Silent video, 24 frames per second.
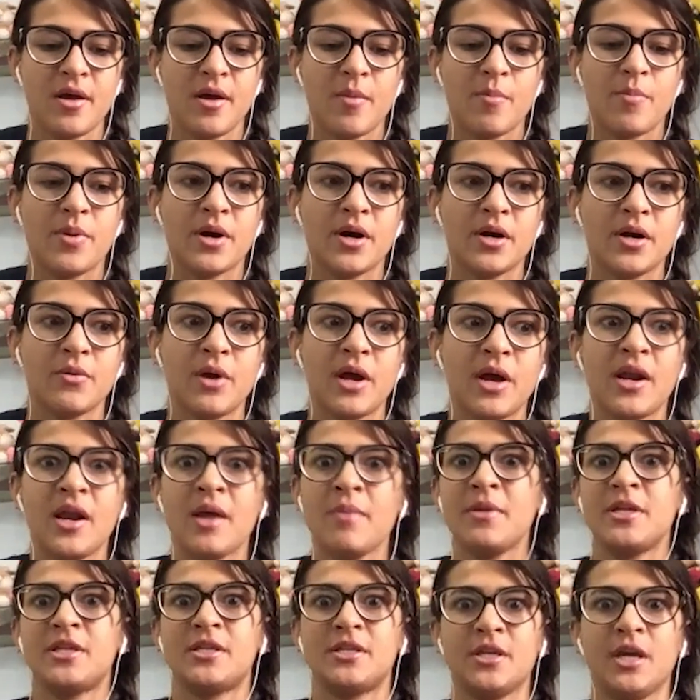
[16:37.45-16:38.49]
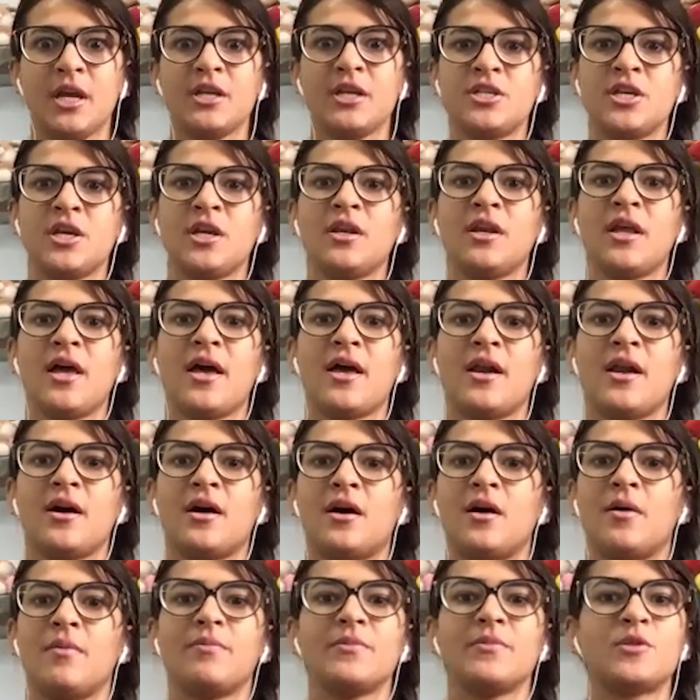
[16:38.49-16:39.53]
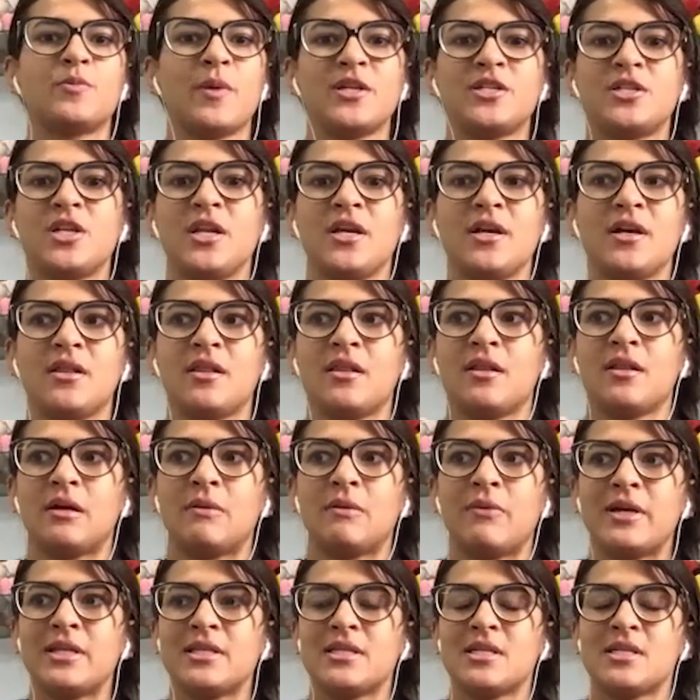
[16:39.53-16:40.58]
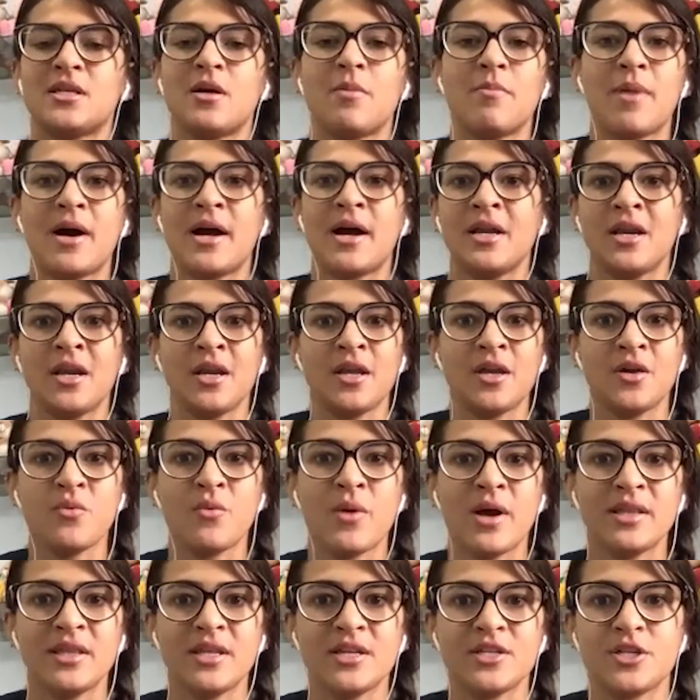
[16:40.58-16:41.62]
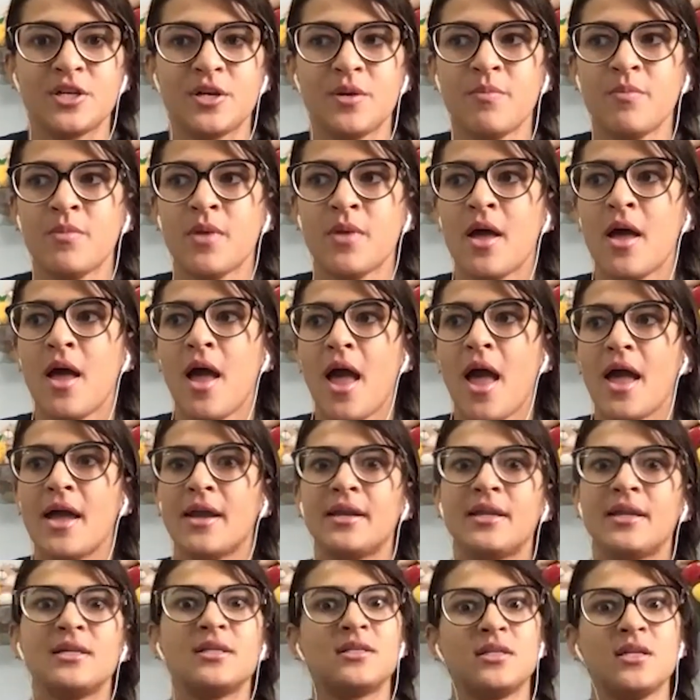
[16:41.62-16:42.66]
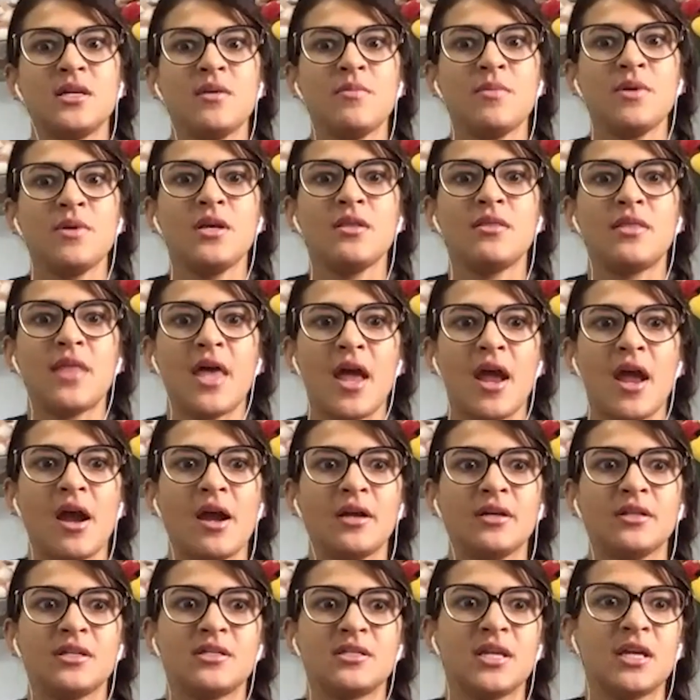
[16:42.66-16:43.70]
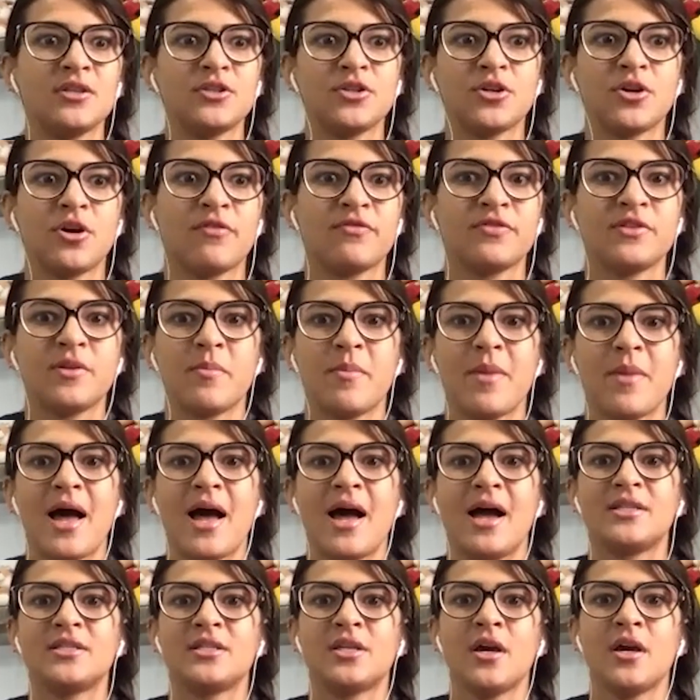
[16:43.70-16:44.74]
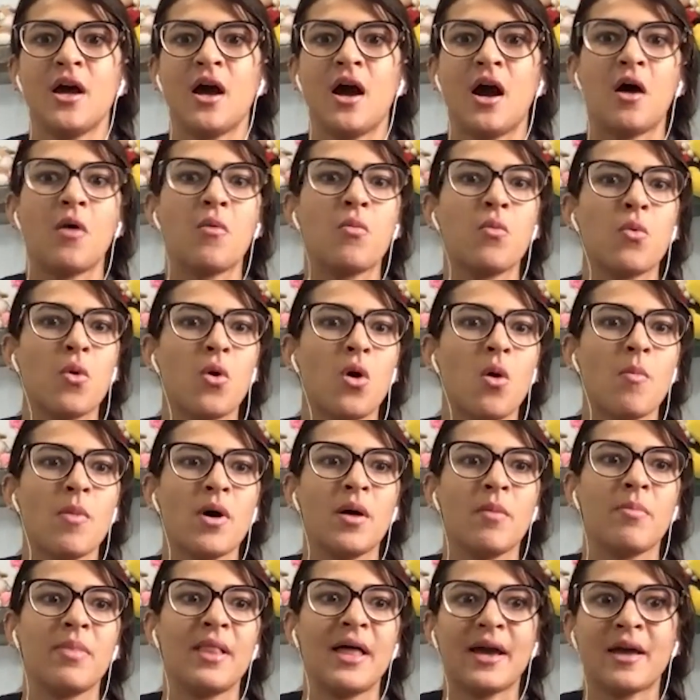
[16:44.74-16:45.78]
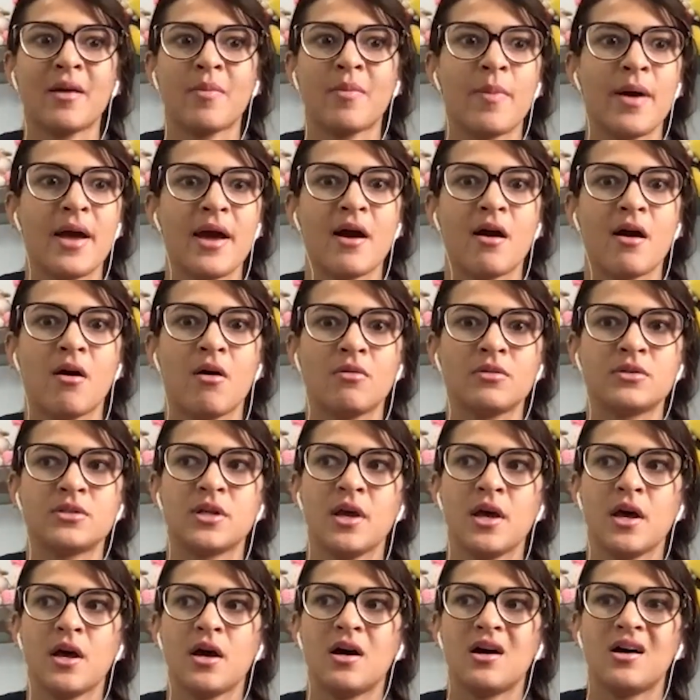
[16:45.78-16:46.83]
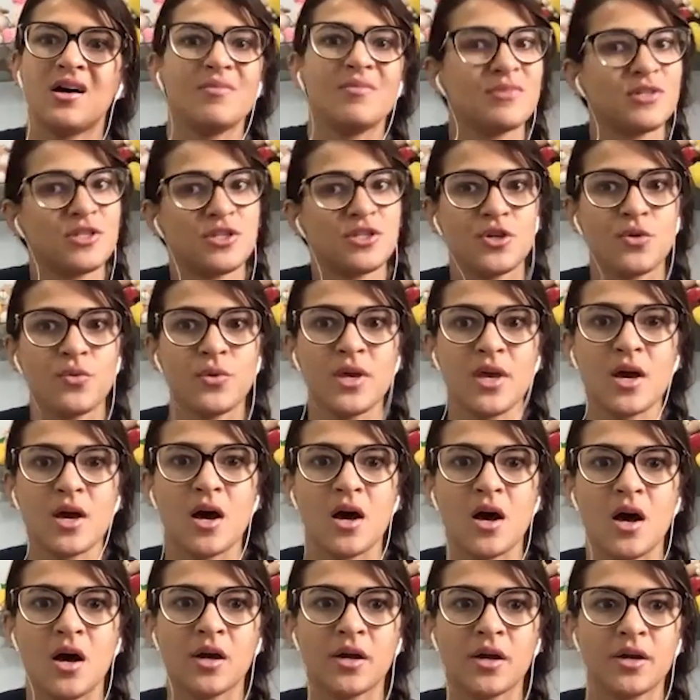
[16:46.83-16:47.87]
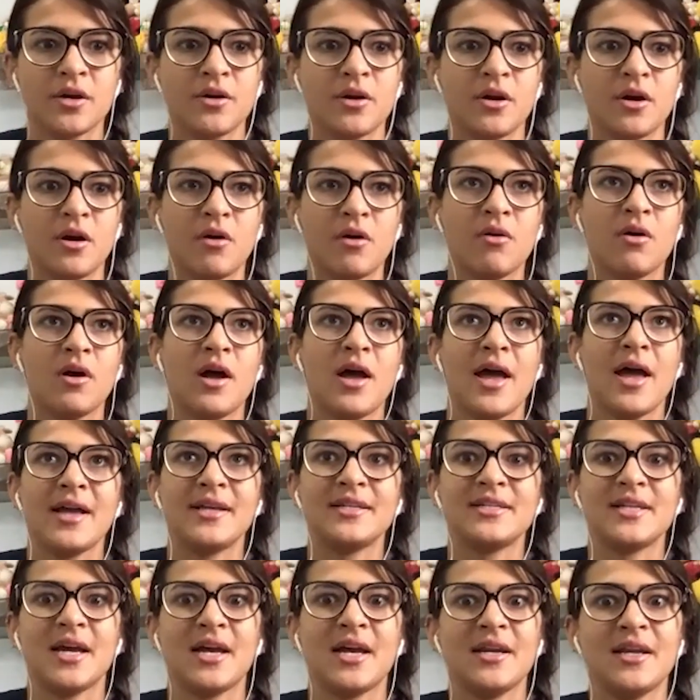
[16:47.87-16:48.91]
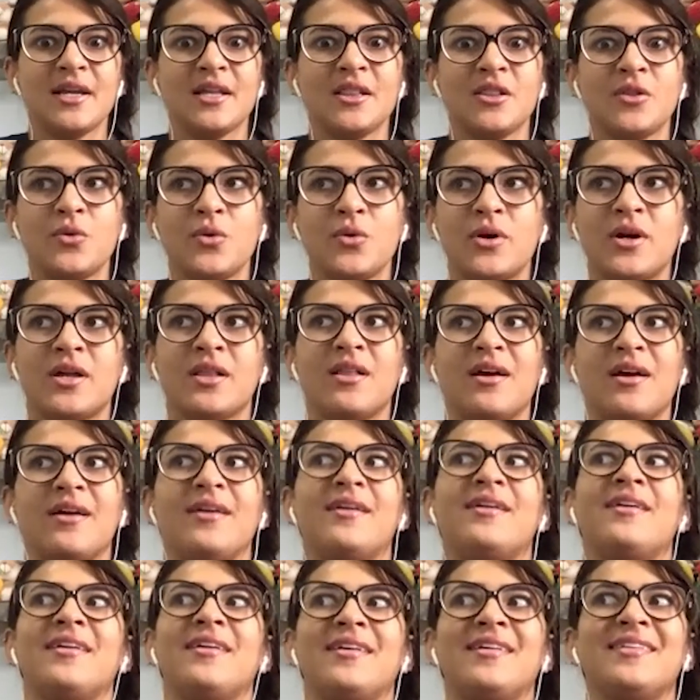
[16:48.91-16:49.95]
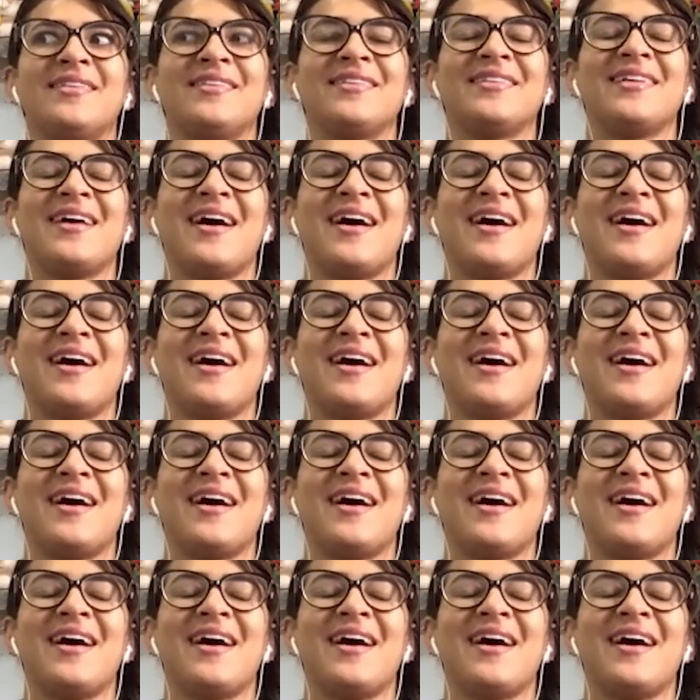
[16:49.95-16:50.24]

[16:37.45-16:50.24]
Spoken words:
But when I'm teaching, that especially when somebody new at the gym and they see me there in the center of the mat, a woman, black belt, still young, you know, and then they look like it.